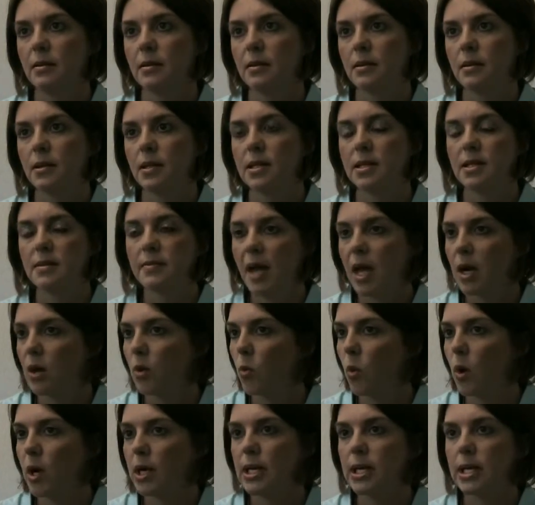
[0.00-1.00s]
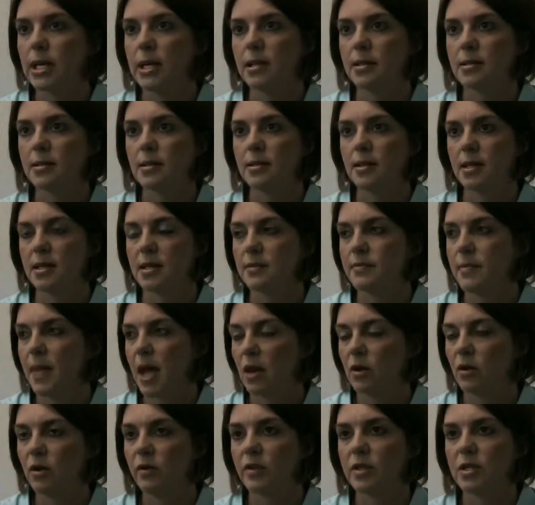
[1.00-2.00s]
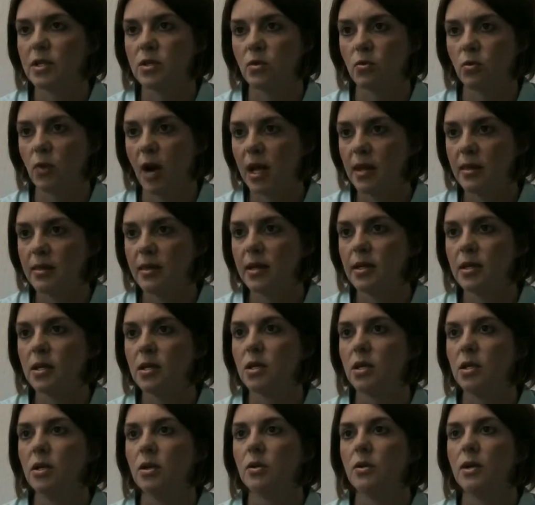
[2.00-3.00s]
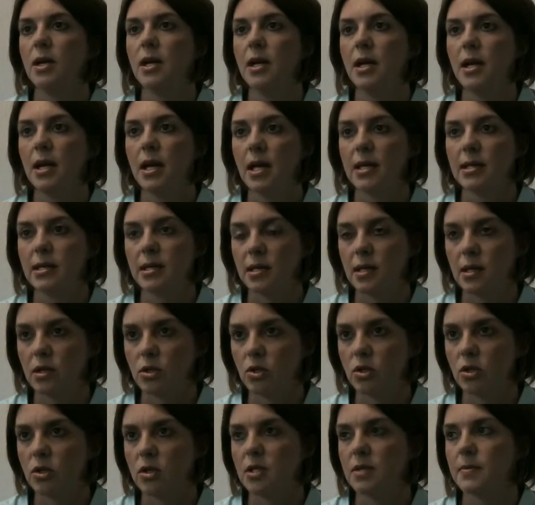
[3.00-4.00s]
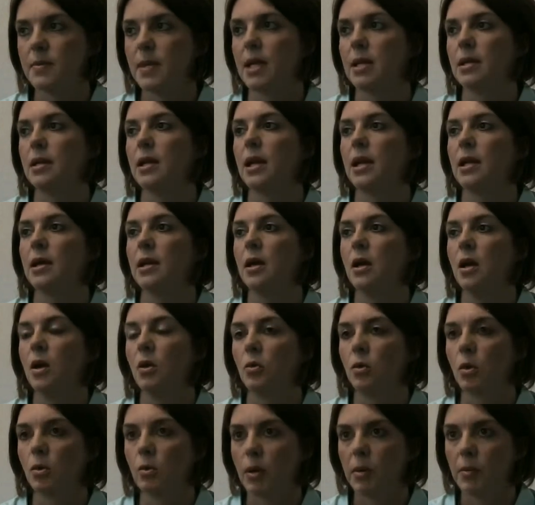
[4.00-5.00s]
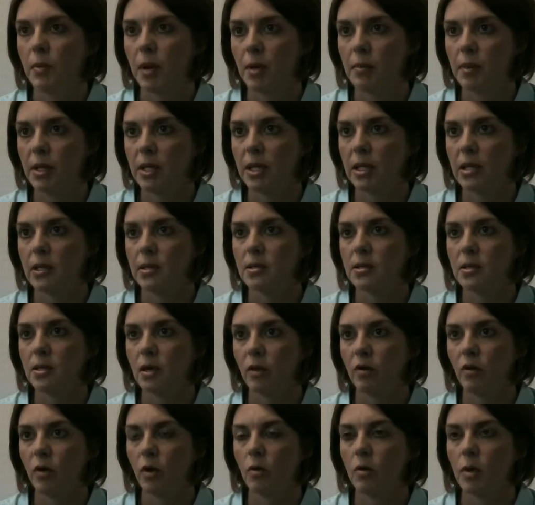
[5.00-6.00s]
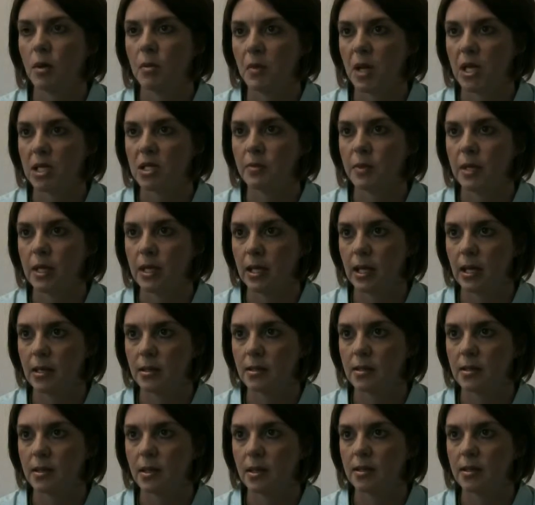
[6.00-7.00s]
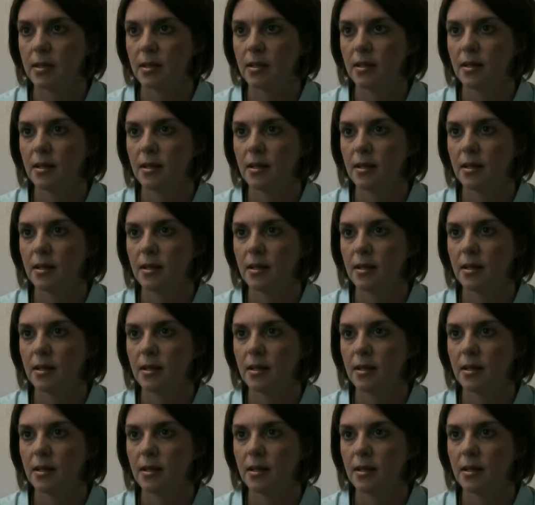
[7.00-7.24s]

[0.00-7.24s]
It doesn't matter what it is. It doesn't matter if it's the right thing to do. It's an insurance mandate. We're Republicans, therefore we must be against it.